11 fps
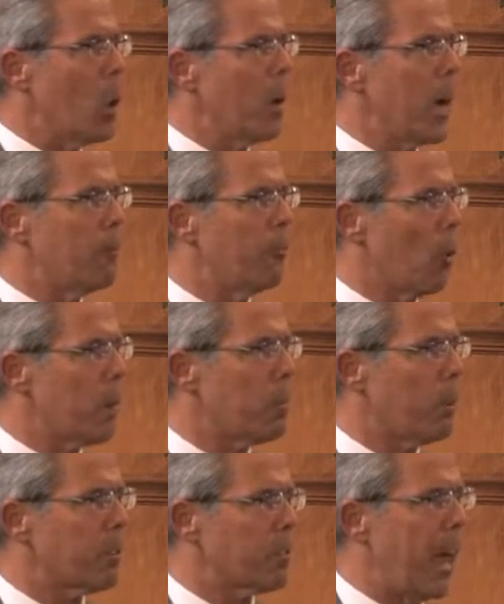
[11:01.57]
going up
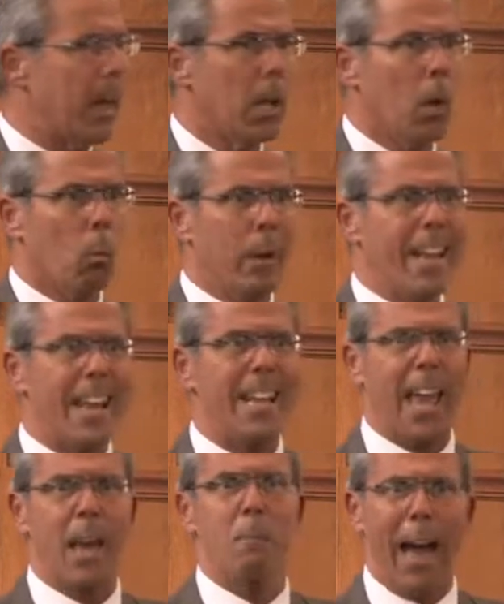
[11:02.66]
40% when he
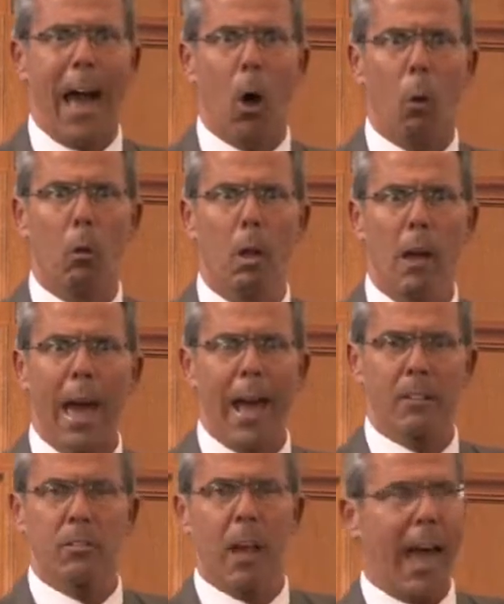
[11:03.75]
came out
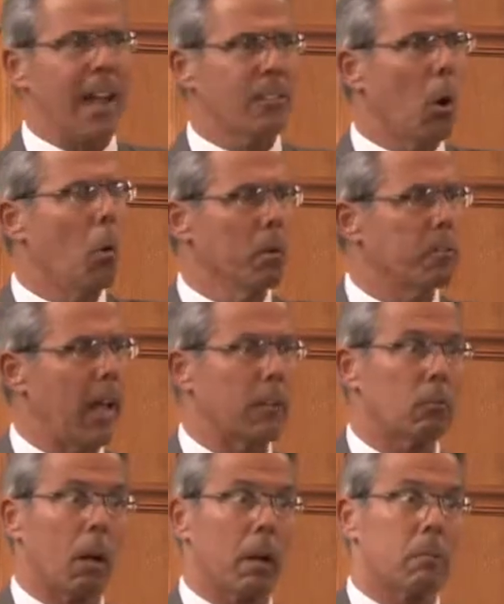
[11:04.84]
as, as a
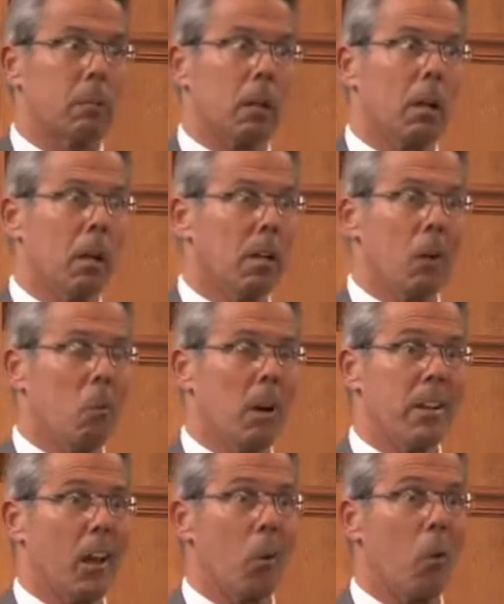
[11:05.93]
homosexual. I said, that
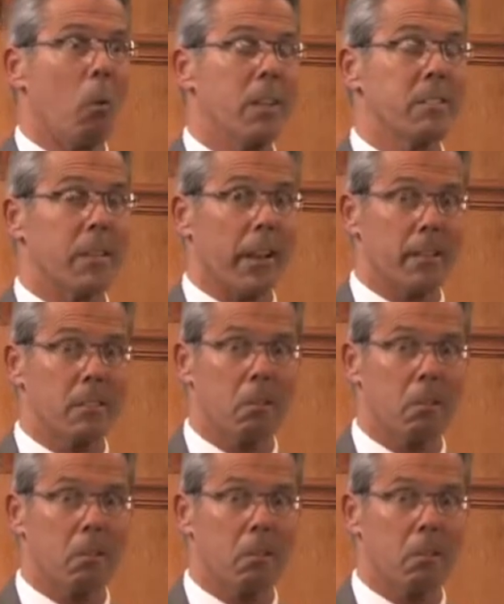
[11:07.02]
wasn't a coincidence.